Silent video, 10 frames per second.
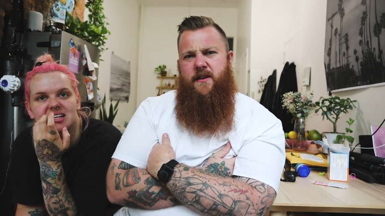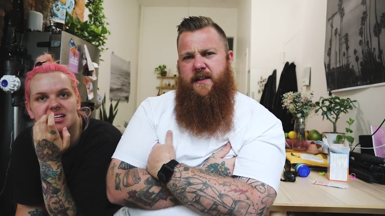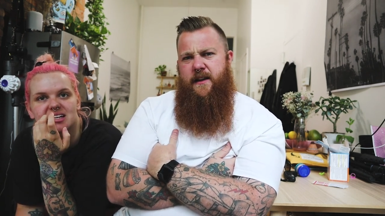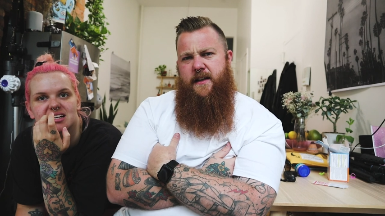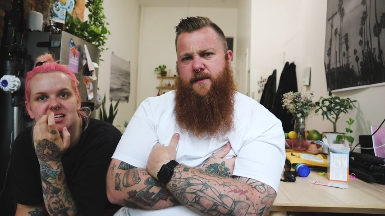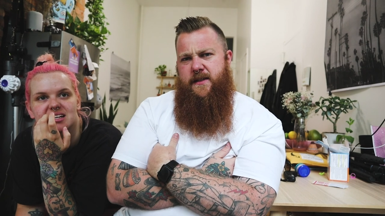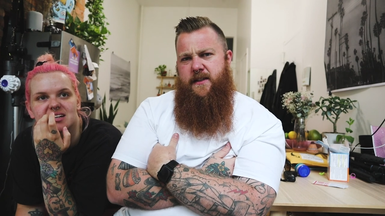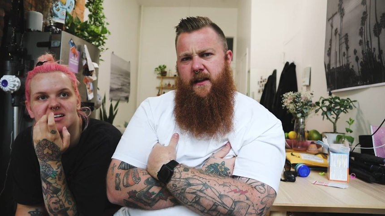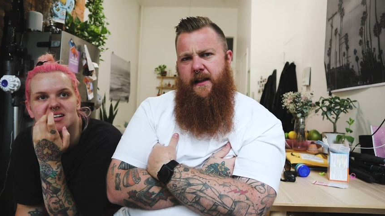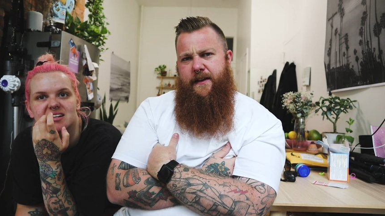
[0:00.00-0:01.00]
Speaker 1: because I guess we're
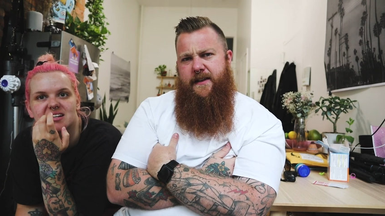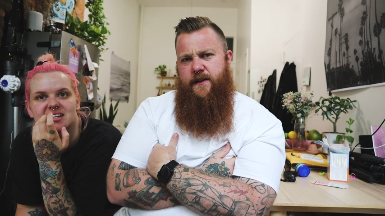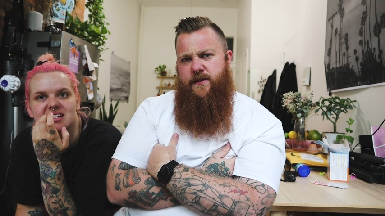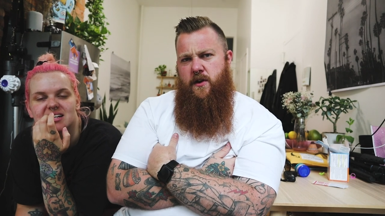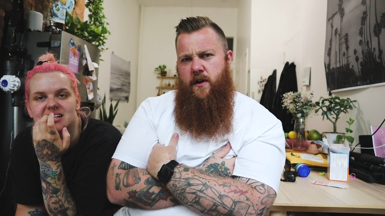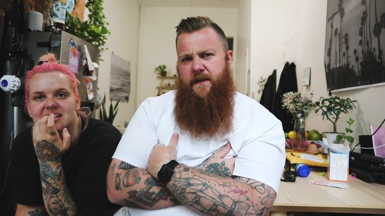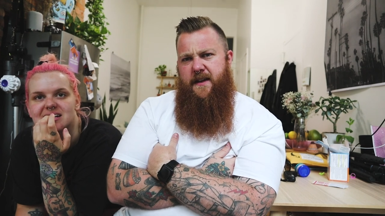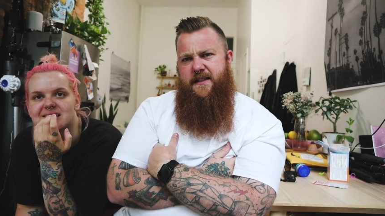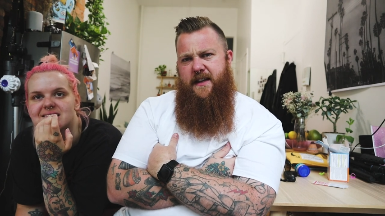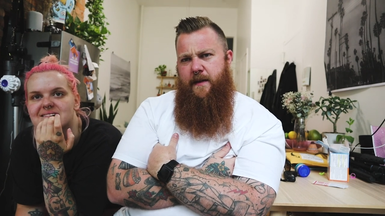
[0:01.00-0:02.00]
still allowing ourselves coffee
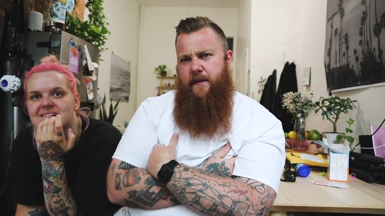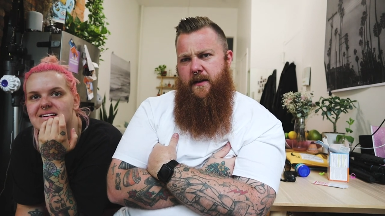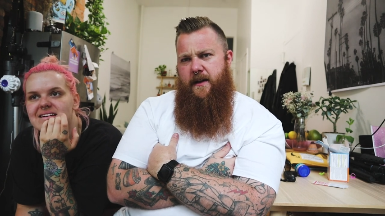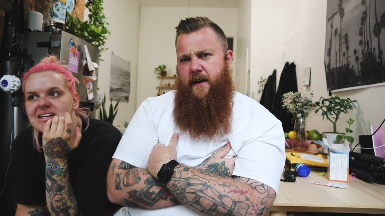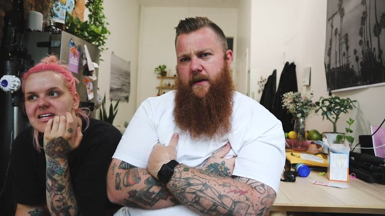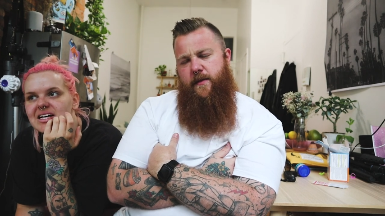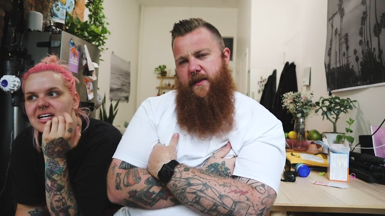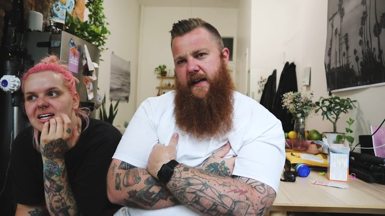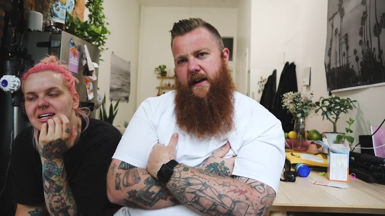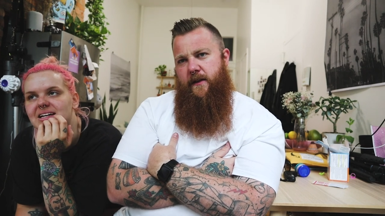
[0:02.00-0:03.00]
and tea, but I don't know
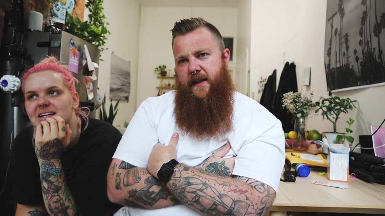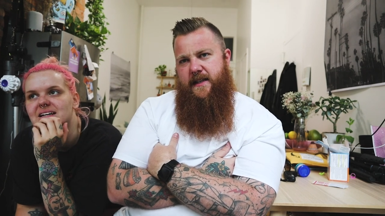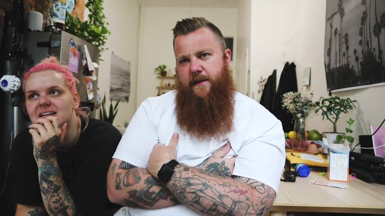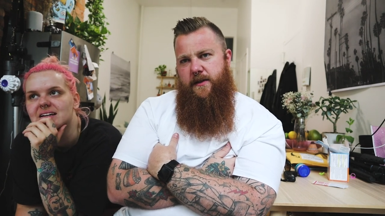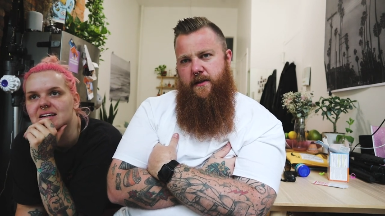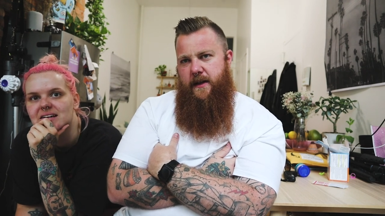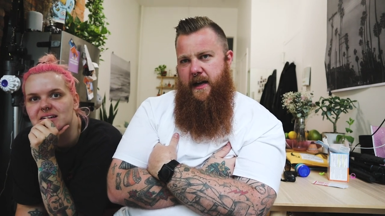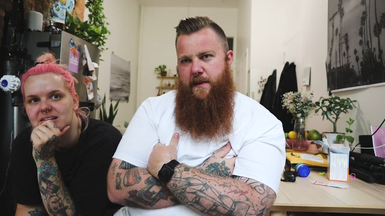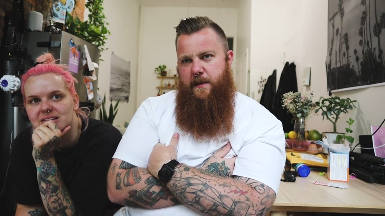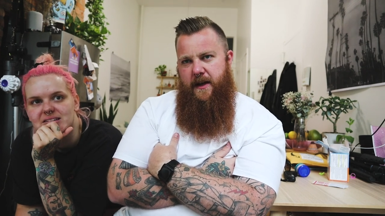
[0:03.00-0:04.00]
what that all adds up to.
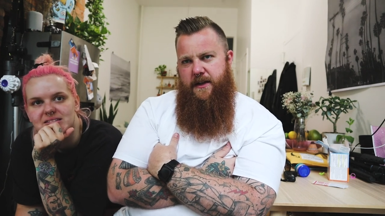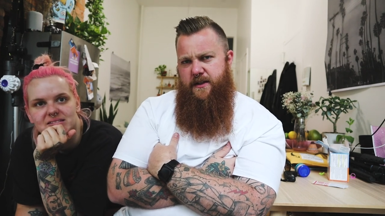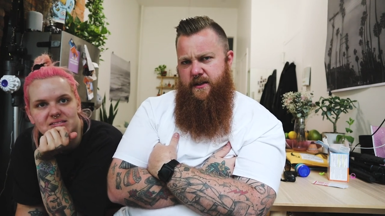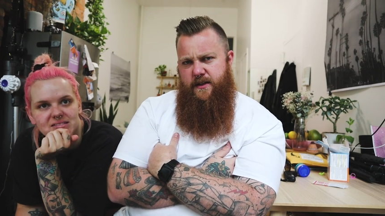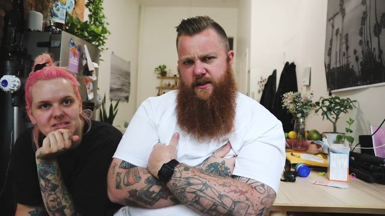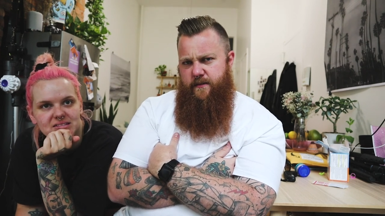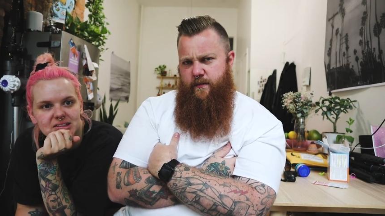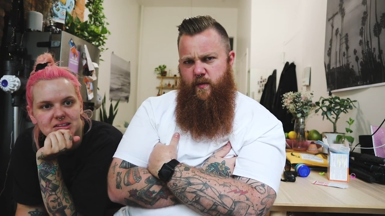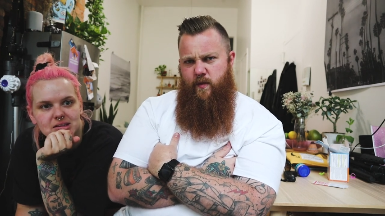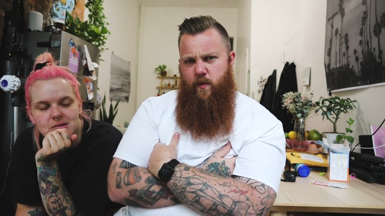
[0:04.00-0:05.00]
Can't be much because it's just
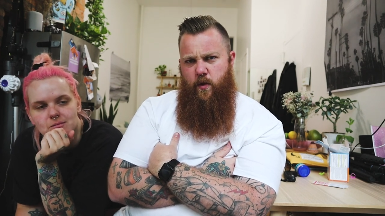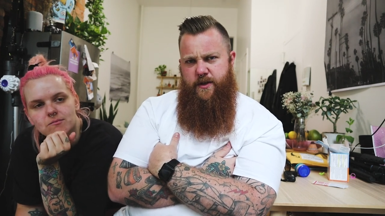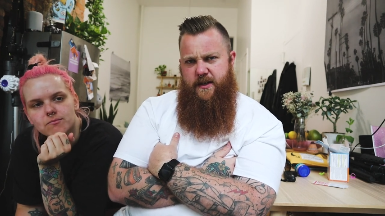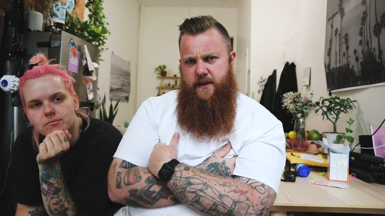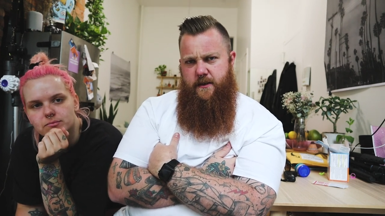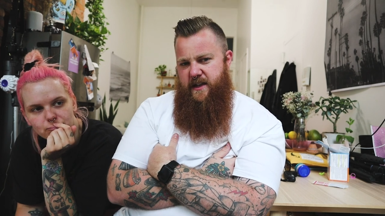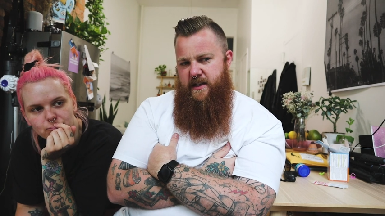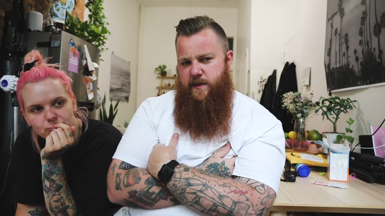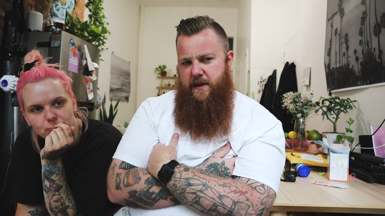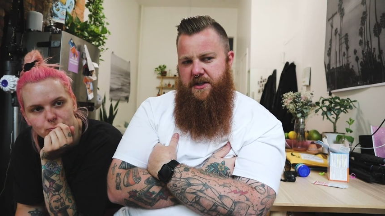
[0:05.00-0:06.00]
Speaker 2: water and
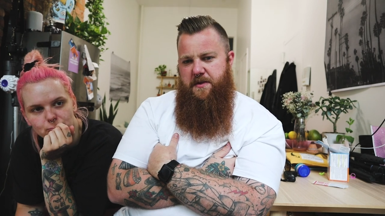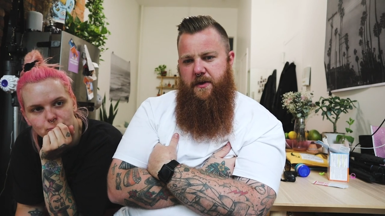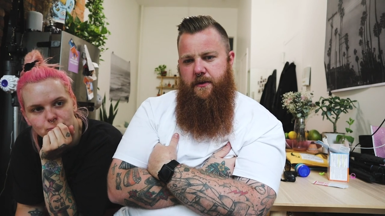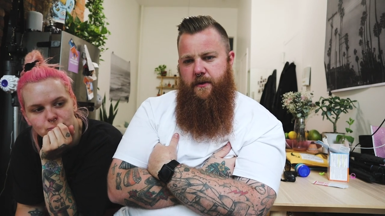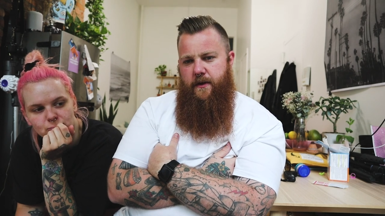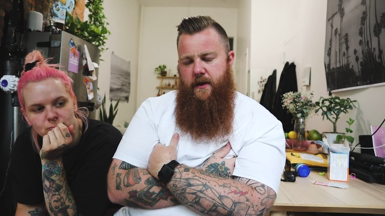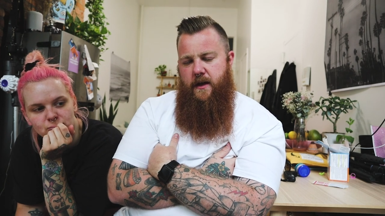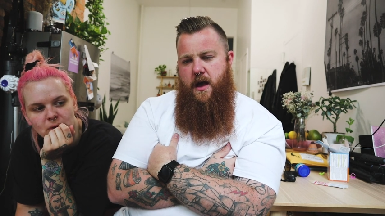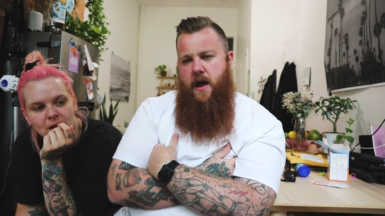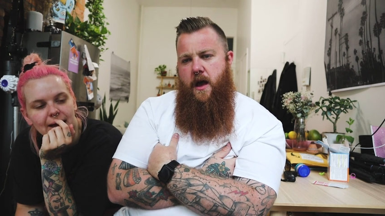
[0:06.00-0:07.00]
a splash of milk.
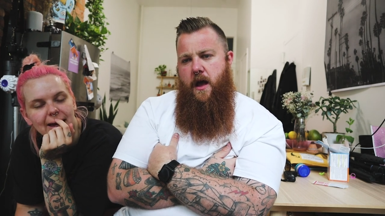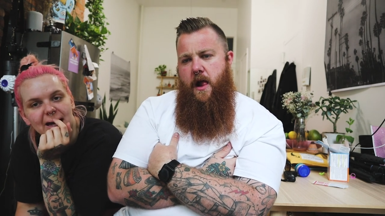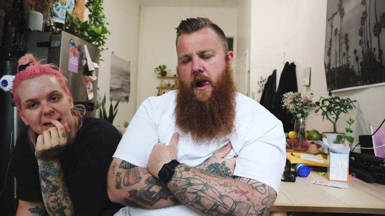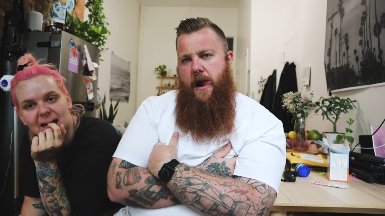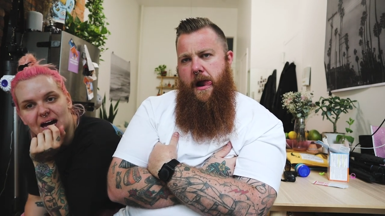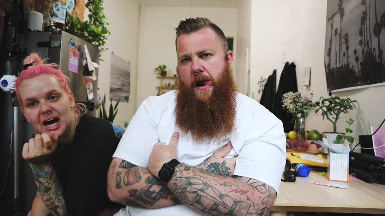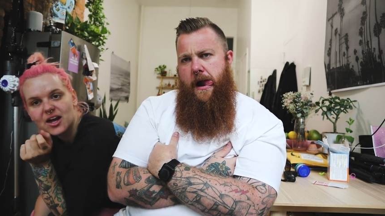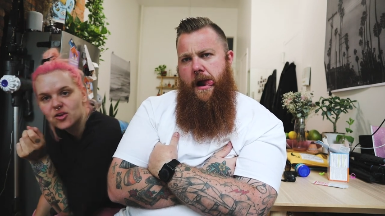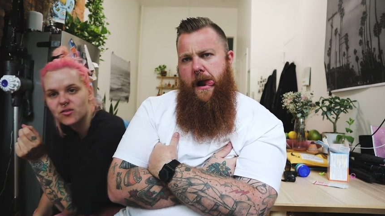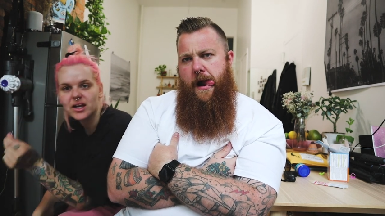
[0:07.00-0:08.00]
Yeah, I
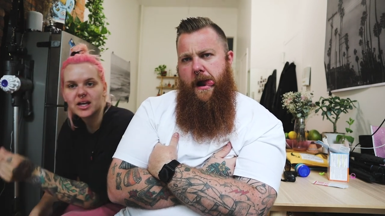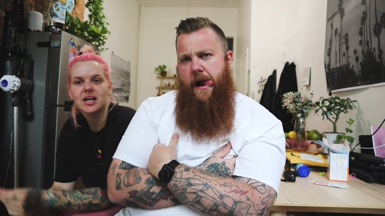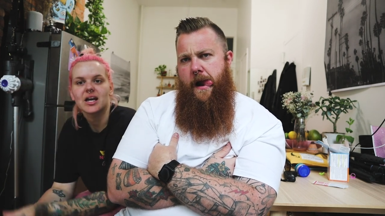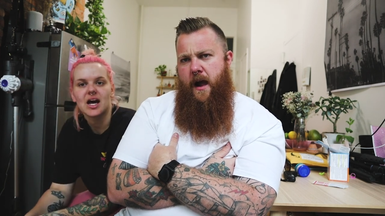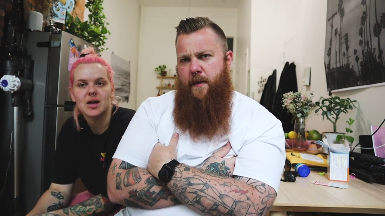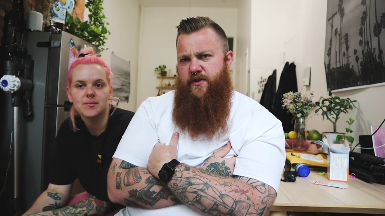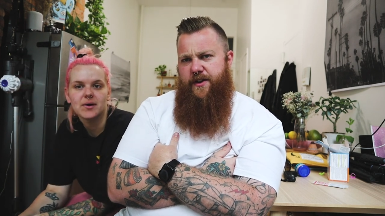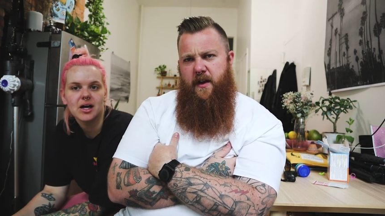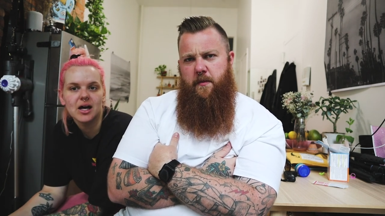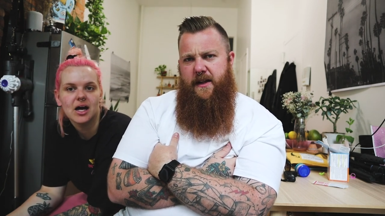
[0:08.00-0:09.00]
don't reckon
Speaker 1: I'm
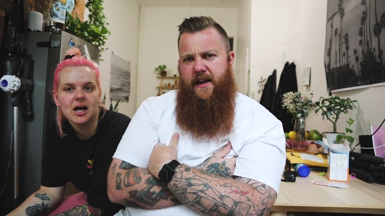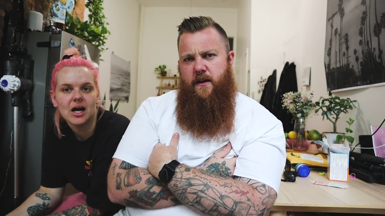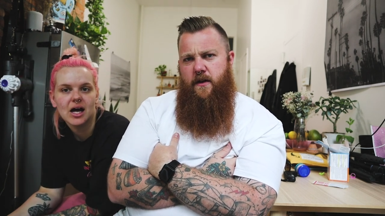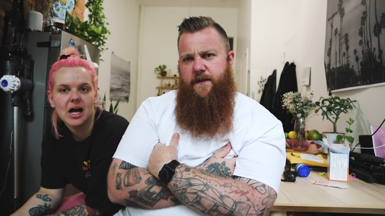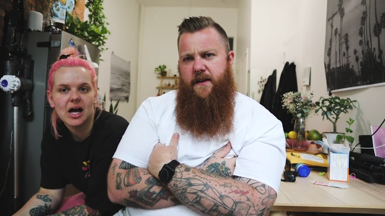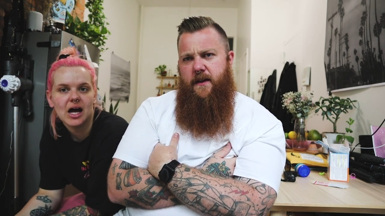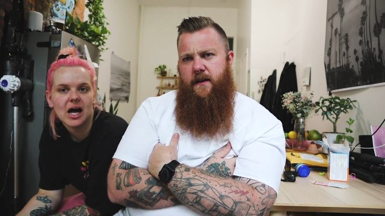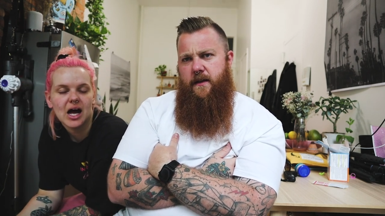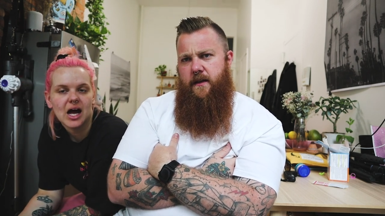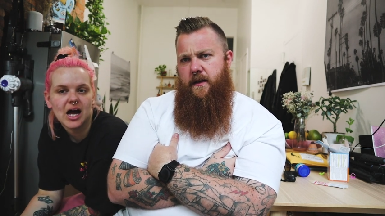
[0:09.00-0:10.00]
drinking black coffee.
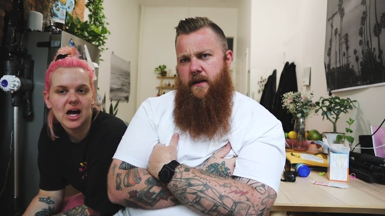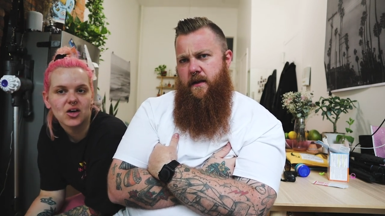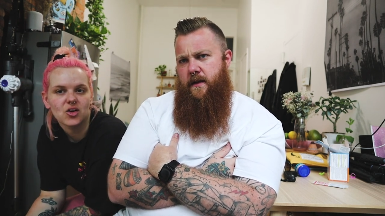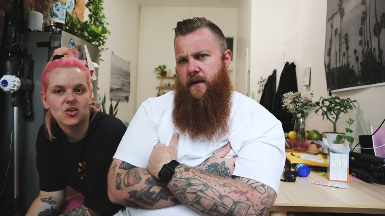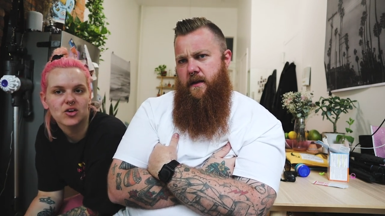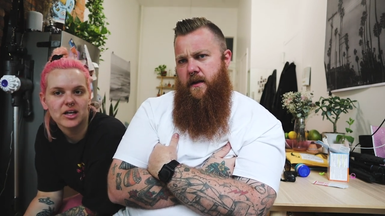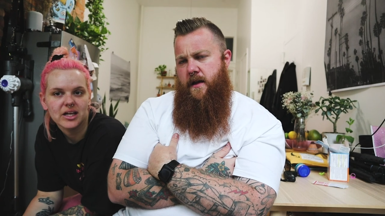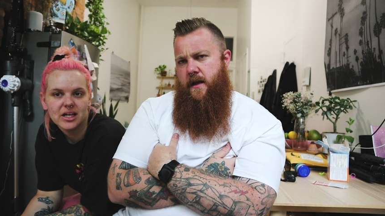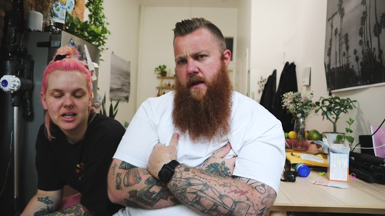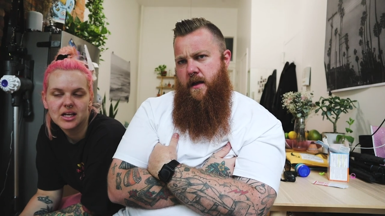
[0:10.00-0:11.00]
Speaker 2: Hungry.